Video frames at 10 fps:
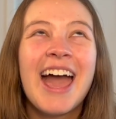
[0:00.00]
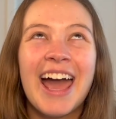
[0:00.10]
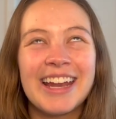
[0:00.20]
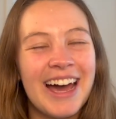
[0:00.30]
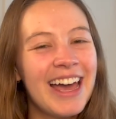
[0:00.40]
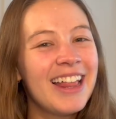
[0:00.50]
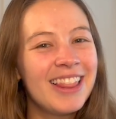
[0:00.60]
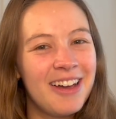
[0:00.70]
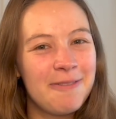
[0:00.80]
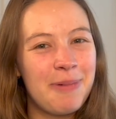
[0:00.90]
And I
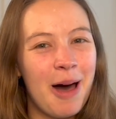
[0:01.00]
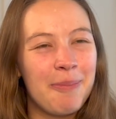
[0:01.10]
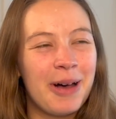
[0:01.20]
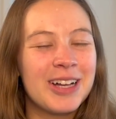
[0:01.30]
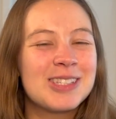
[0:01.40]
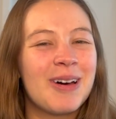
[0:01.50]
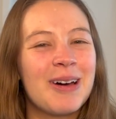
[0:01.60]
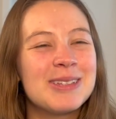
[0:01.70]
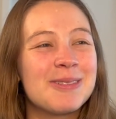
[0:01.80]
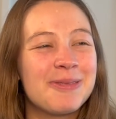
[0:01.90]
love pop punk, so I
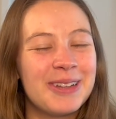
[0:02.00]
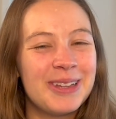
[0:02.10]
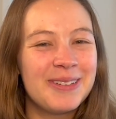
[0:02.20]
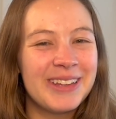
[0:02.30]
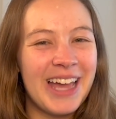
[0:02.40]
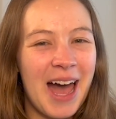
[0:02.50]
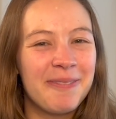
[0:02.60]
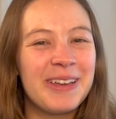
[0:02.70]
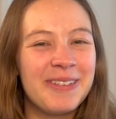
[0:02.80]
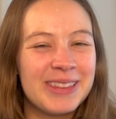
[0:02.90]
was really, really
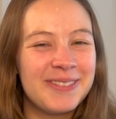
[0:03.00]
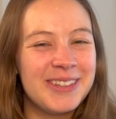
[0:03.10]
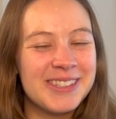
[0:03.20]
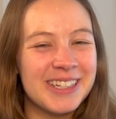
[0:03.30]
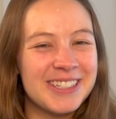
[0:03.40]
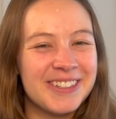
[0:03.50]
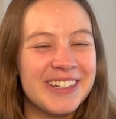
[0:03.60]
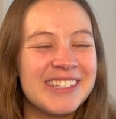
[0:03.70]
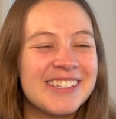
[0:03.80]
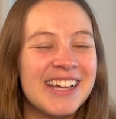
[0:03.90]
happy with the music
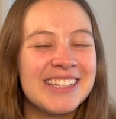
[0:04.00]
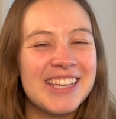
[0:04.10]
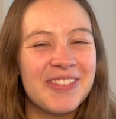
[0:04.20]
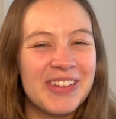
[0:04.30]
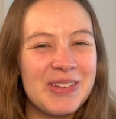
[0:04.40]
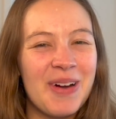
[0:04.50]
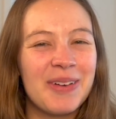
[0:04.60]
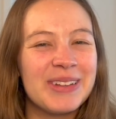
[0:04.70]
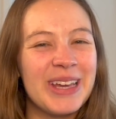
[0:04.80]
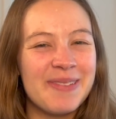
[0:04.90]
choice. So that definitely
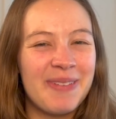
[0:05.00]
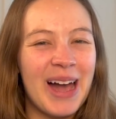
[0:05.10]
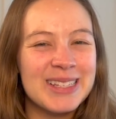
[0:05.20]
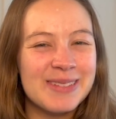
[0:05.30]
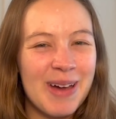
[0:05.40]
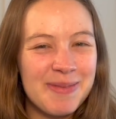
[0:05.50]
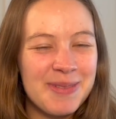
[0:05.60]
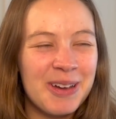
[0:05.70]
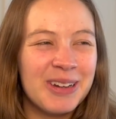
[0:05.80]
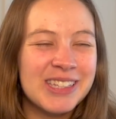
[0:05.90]
probably impacted my
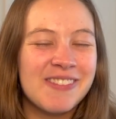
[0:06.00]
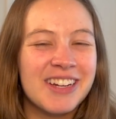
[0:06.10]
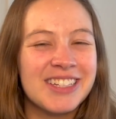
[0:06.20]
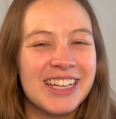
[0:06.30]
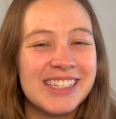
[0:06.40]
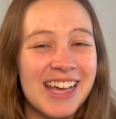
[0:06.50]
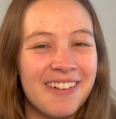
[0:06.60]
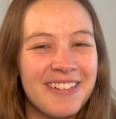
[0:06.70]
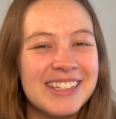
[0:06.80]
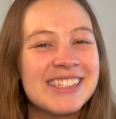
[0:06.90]
mood, especially because
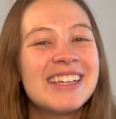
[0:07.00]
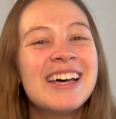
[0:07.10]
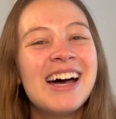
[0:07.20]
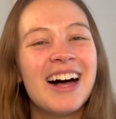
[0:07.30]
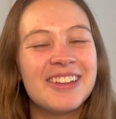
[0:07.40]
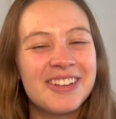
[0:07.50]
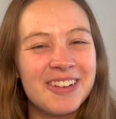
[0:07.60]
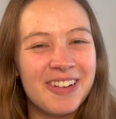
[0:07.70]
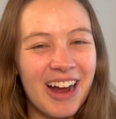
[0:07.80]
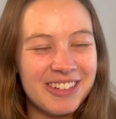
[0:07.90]
I was a little
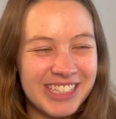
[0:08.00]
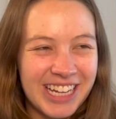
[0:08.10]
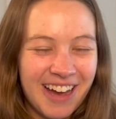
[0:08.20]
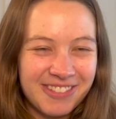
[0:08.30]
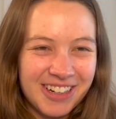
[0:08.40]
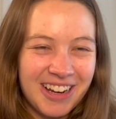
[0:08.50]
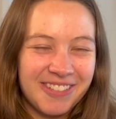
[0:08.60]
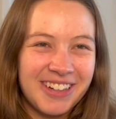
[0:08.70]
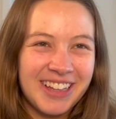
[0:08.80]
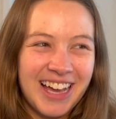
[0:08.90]
grouchy after I
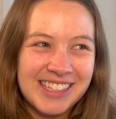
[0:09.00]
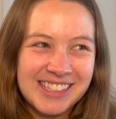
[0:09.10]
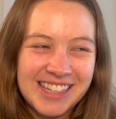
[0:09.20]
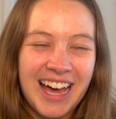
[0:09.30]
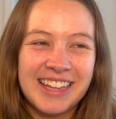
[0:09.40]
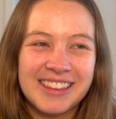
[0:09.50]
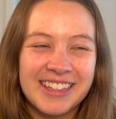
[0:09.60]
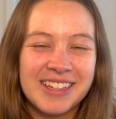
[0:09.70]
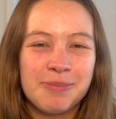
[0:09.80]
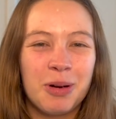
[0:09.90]
realized that
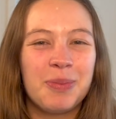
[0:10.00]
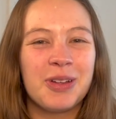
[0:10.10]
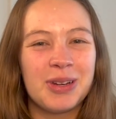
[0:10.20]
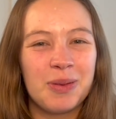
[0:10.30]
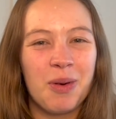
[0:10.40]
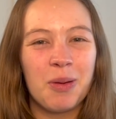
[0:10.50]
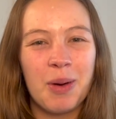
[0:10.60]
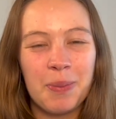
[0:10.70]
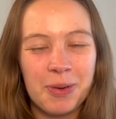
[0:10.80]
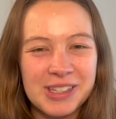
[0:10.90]
the mobility
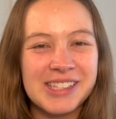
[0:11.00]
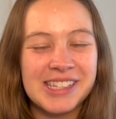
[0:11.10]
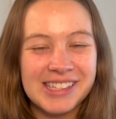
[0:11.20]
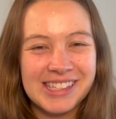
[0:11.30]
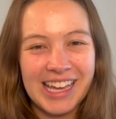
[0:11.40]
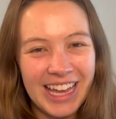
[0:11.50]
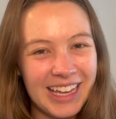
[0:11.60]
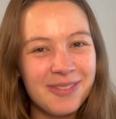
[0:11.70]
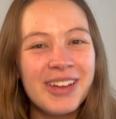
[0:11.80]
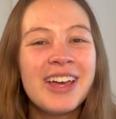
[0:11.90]
warm-up was the
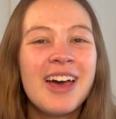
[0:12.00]
same.